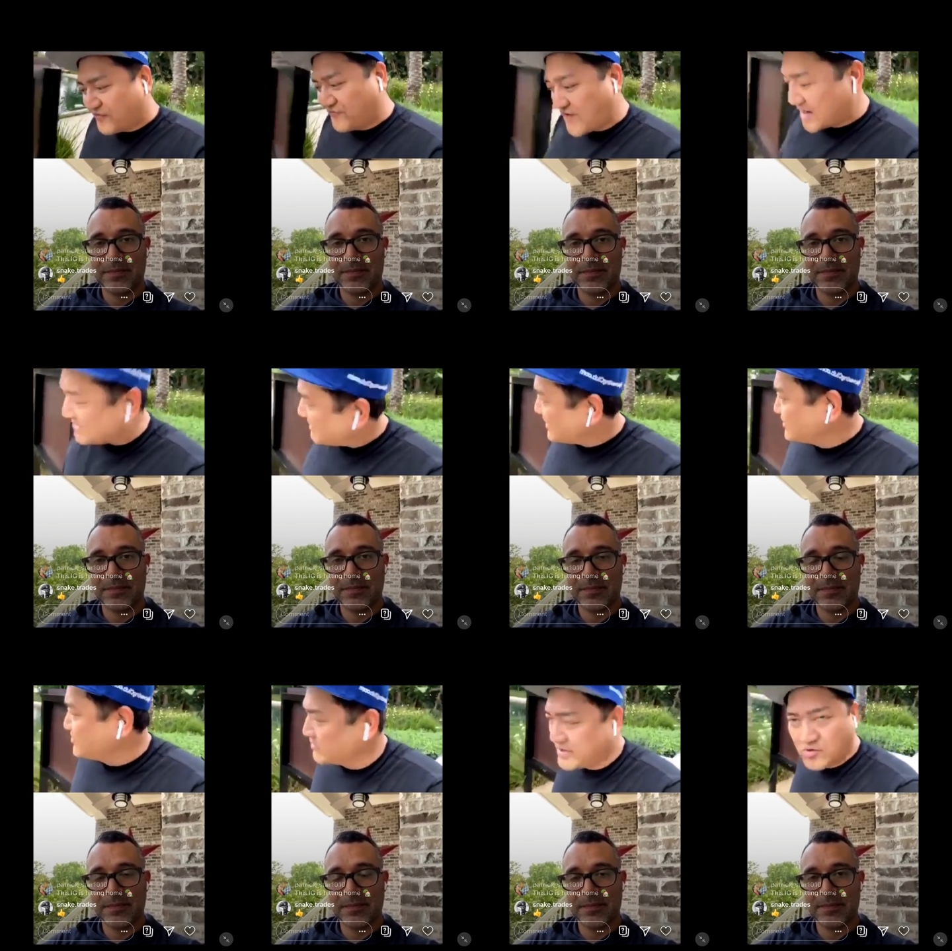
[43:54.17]
Speaker 1: what the fuck am
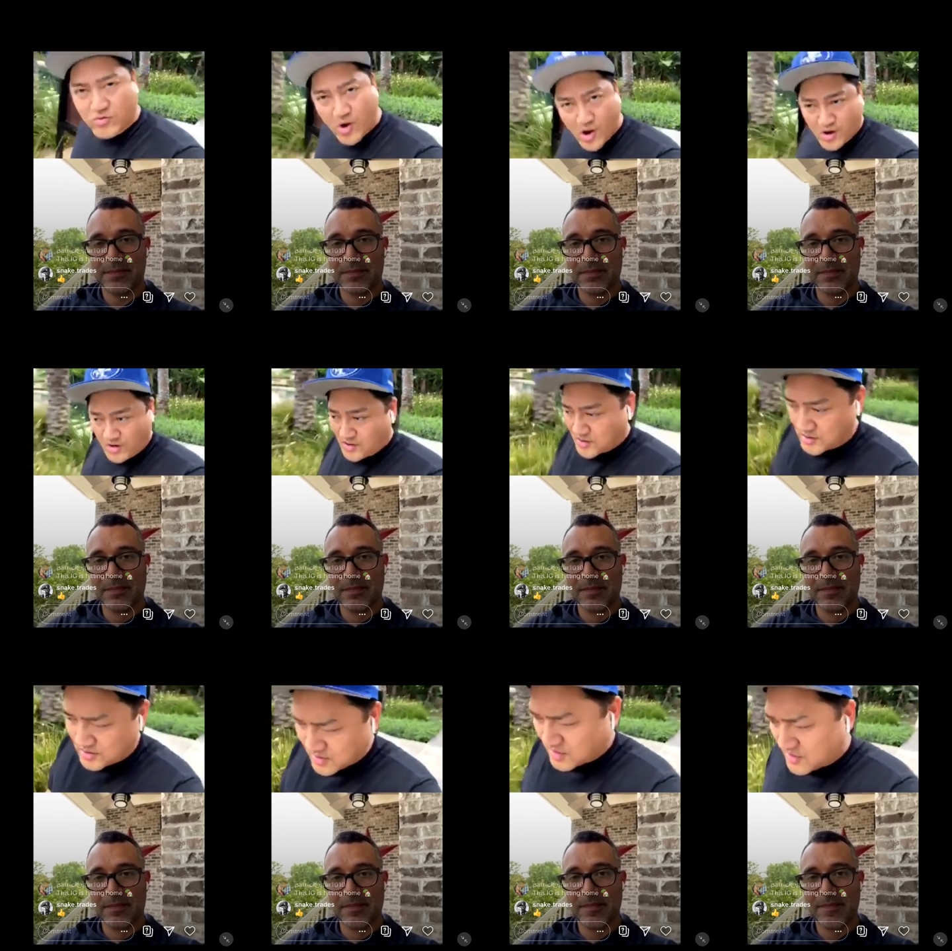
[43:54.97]
I doing wrong?
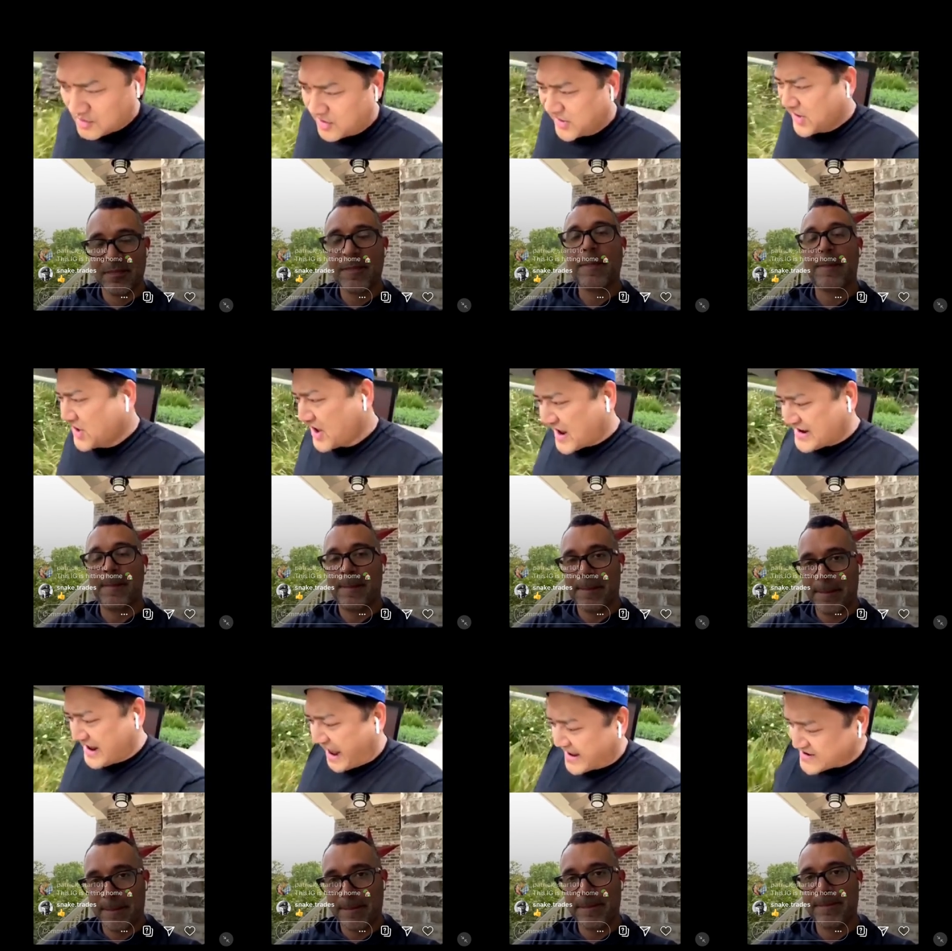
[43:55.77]

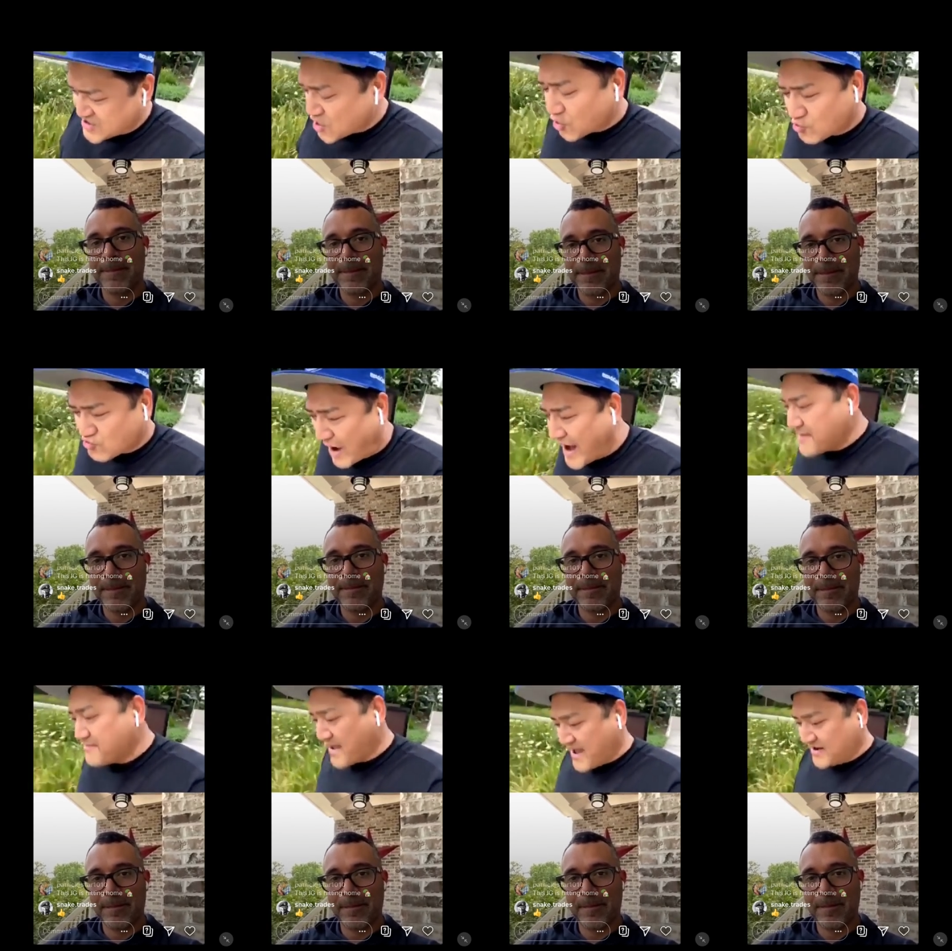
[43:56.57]
And you're
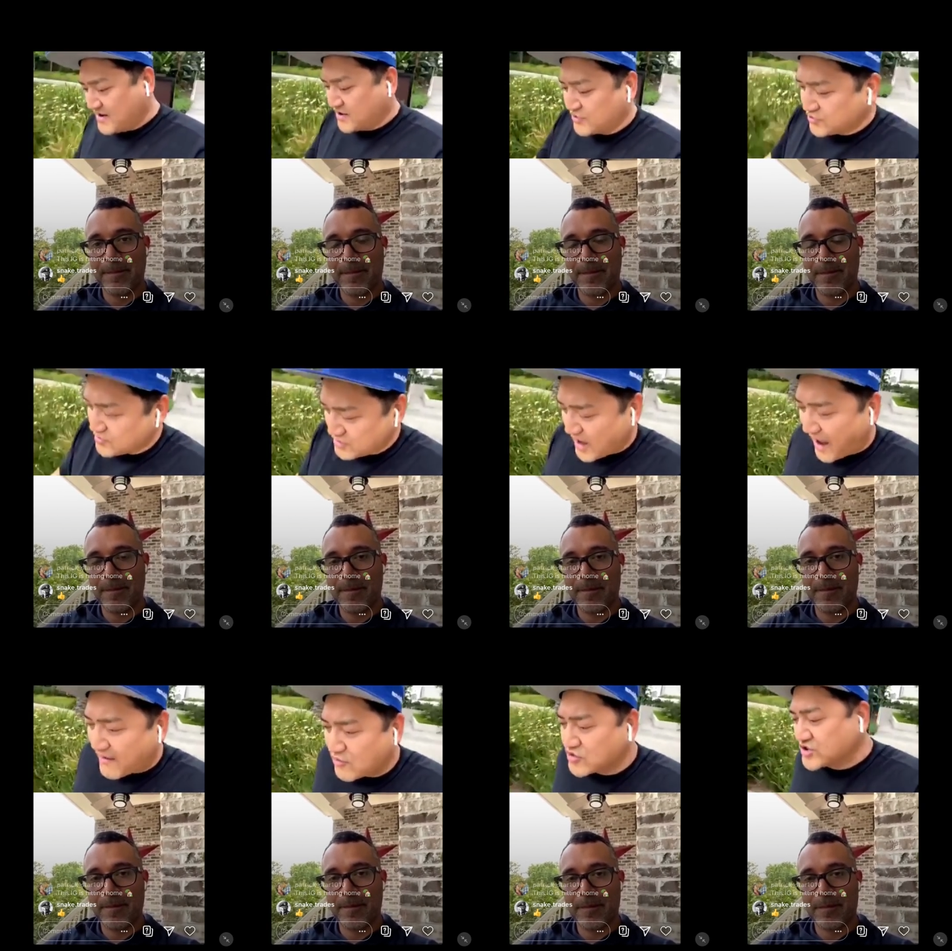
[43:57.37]
right, man.
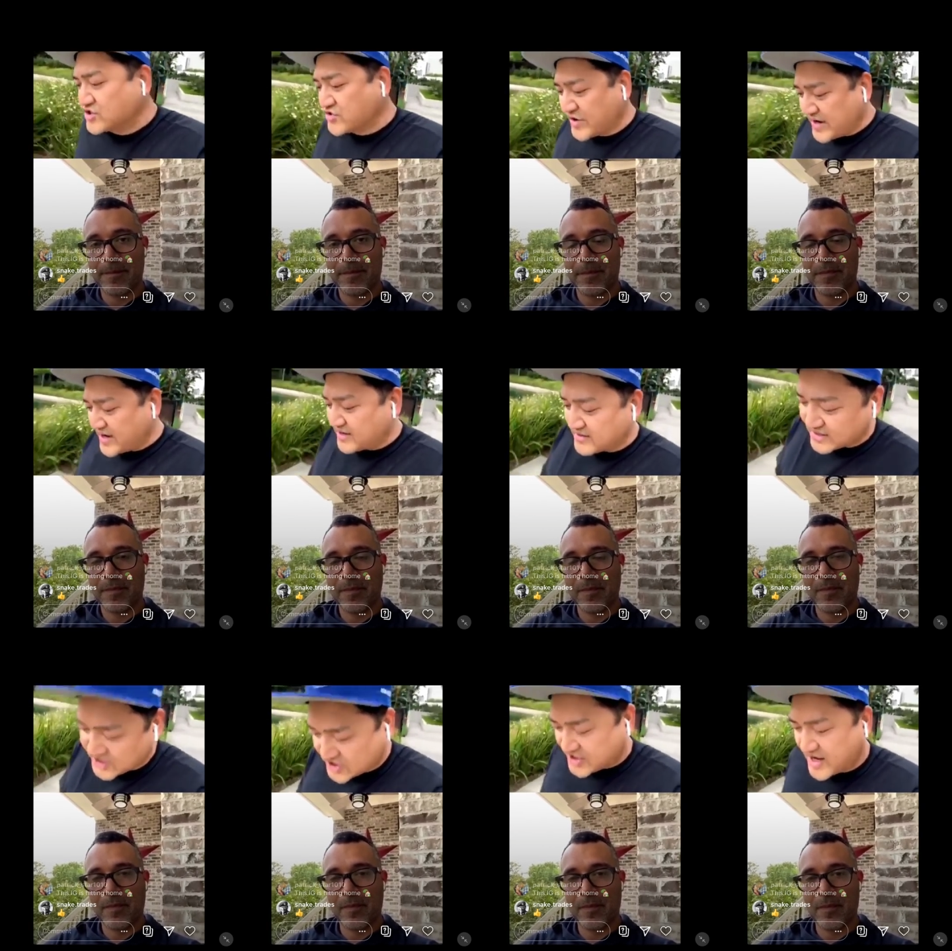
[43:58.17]
I was treating
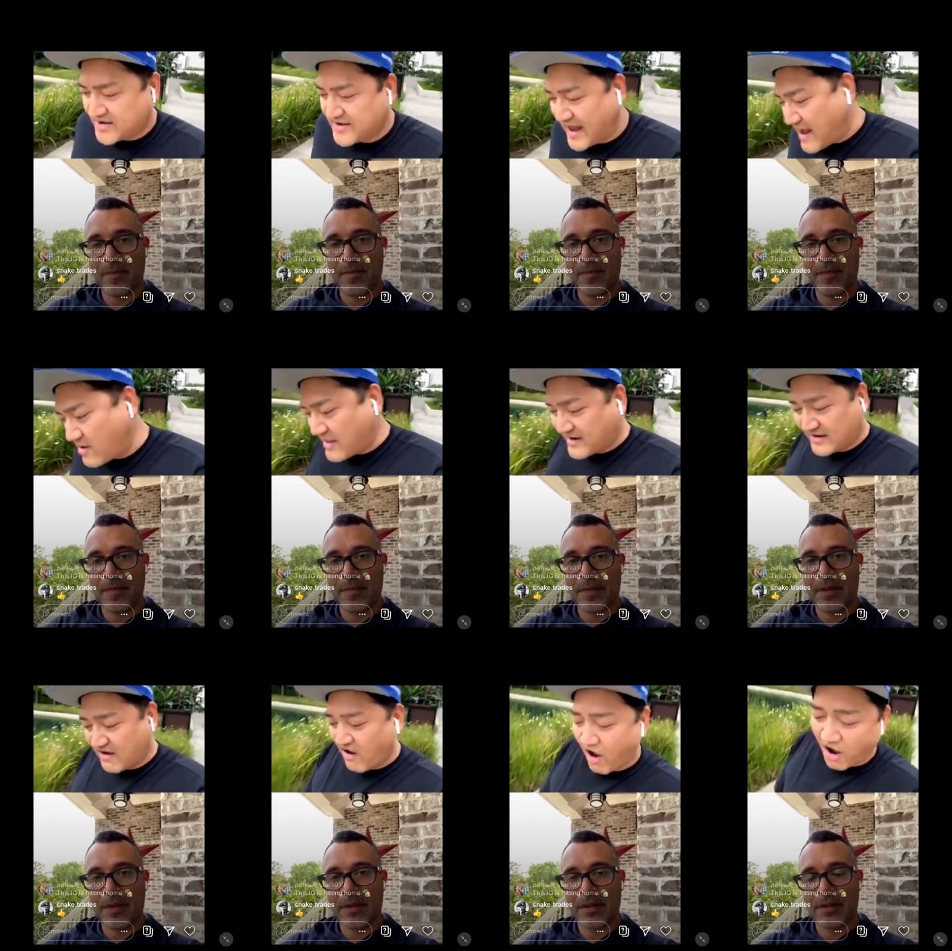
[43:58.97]
this shit now
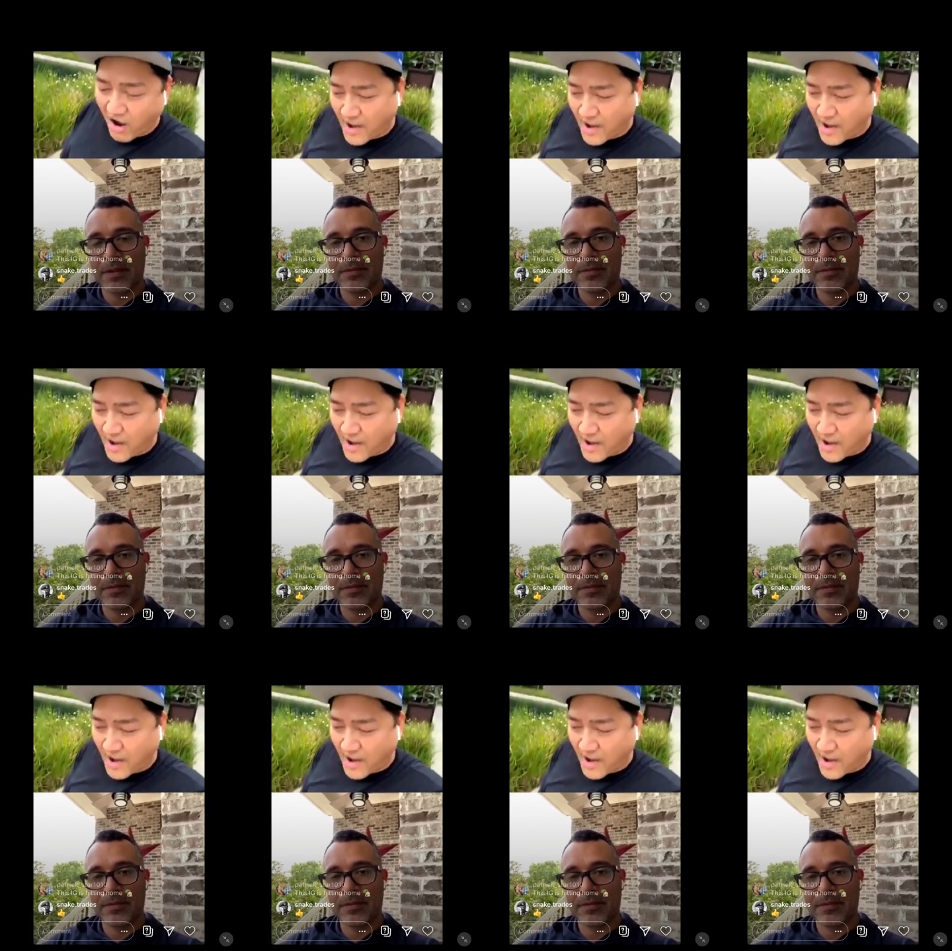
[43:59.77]
like a